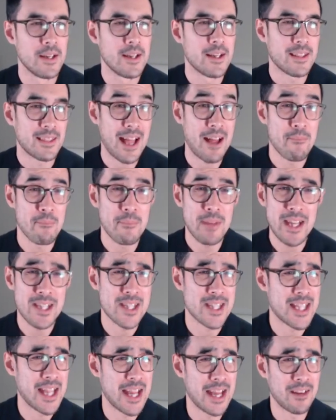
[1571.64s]
That
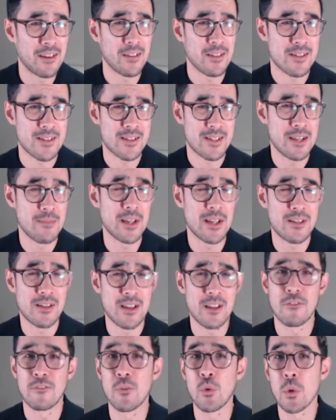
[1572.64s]
means then stimulus
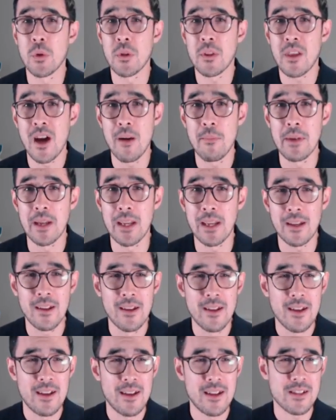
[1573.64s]
is forthcoming.
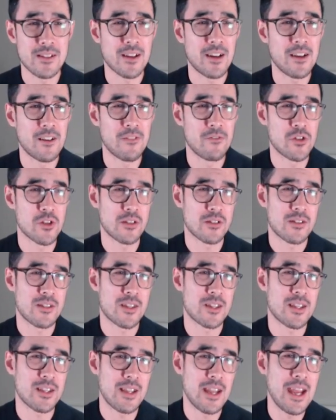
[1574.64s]
It's kind of
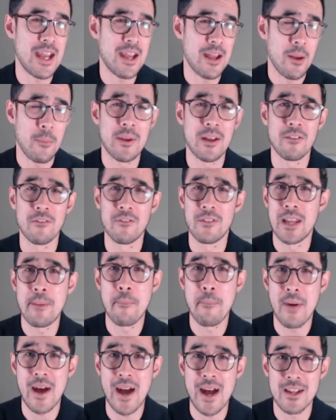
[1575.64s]
just hit a bit of an
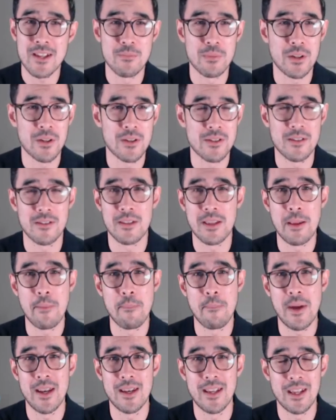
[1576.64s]
impasse because of the
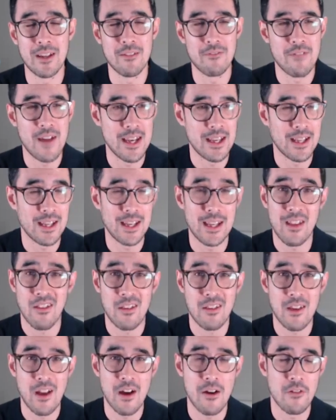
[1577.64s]
impending event in
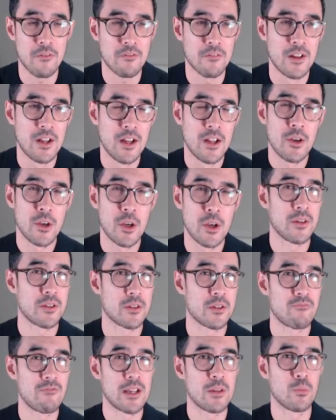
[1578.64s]
itself. No one
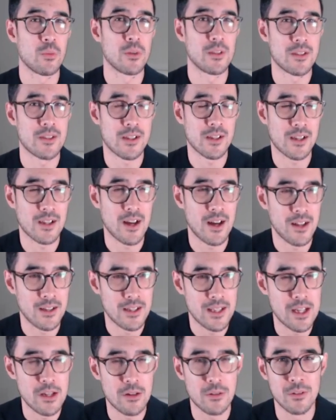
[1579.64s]
really wants to cut a
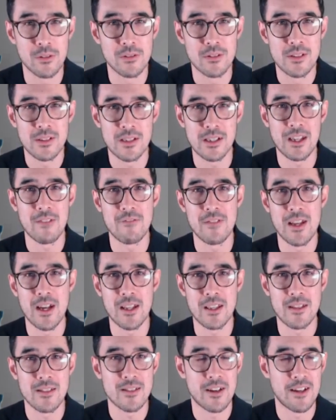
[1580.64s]
deal to give the
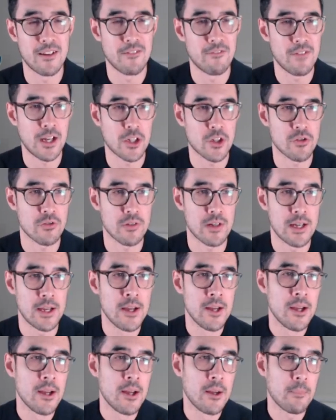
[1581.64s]
other side a victory,
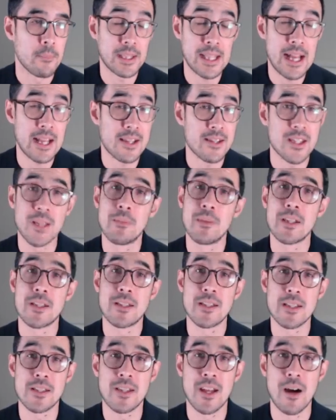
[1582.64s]
but that
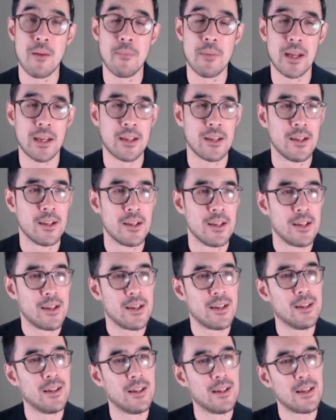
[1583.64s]
stimulus is coming.
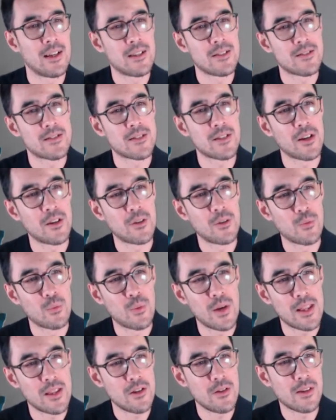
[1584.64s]
Uh, and so
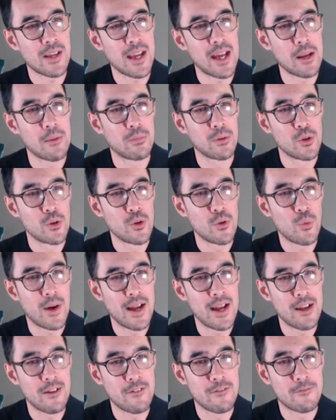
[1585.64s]
whether you get a blue
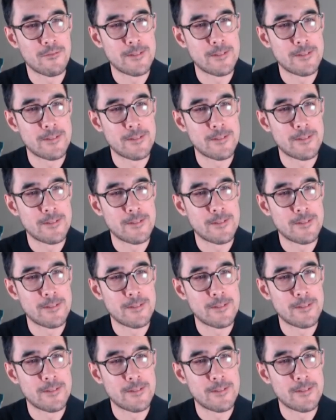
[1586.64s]
wave